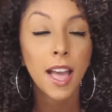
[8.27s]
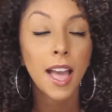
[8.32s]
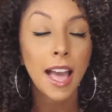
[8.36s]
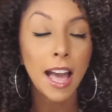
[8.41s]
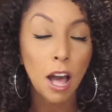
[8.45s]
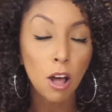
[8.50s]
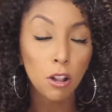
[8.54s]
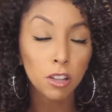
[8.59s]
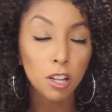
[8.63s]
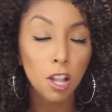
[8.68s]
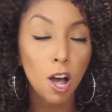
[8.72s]

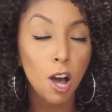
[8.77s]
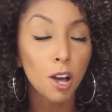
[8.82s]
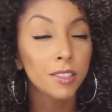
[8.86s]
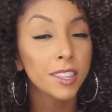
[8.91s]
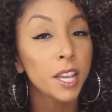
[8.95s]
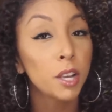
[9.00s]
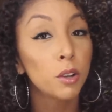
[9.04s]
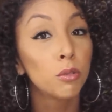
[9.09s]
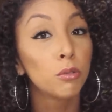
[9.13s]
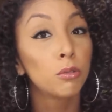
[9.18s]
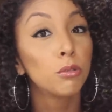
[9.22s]
how
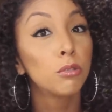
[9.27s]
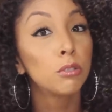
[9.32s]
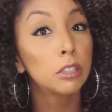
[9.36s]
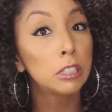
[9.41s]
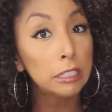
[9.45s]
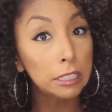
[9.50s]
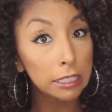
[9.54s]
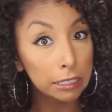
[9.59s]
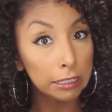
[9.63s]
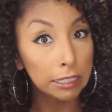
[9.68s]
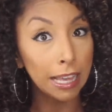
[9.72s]
long they
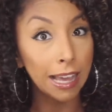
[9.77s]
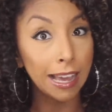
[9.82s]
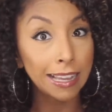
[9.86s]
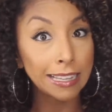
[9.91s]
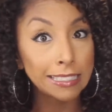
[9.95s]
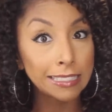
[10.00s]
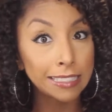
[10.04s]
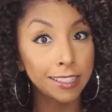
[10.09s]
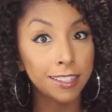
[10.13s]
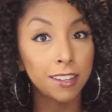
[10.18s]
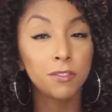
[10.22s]
really
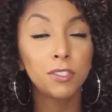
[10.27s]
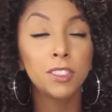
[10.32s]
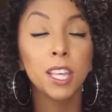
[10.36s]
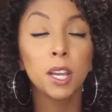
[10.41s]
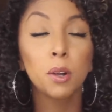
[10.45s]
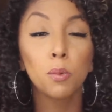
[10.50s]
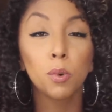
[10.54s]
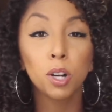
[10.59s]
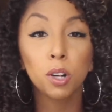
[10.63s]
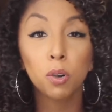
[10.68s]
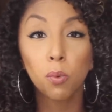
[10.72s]
last and if
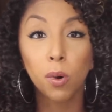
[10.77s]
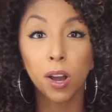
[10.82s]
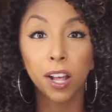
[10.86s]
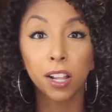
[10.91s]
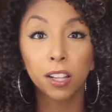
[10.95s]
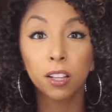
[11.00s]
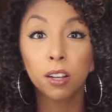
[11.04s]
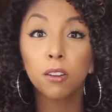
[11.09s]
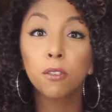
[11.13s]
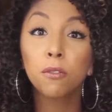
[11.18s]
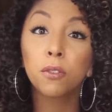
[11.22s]
they work
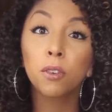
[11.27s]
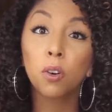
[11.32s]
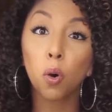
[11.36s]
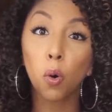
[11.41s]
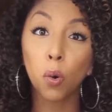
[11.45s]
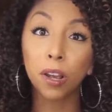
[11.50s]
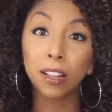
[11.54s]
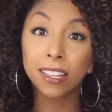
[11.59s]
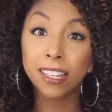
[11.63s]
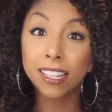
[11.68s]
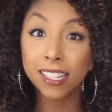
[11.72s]
well
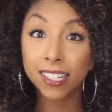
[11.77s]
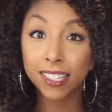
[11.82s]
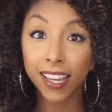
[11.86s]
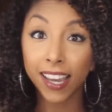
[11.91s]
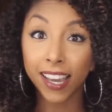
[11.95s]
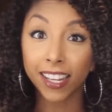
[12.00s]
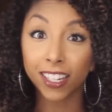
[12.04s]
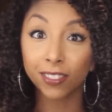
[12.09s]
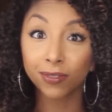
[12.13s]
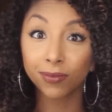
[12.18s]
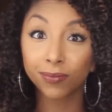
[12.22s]
for oily
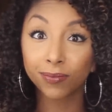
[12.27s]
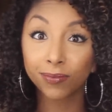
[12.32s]
skin.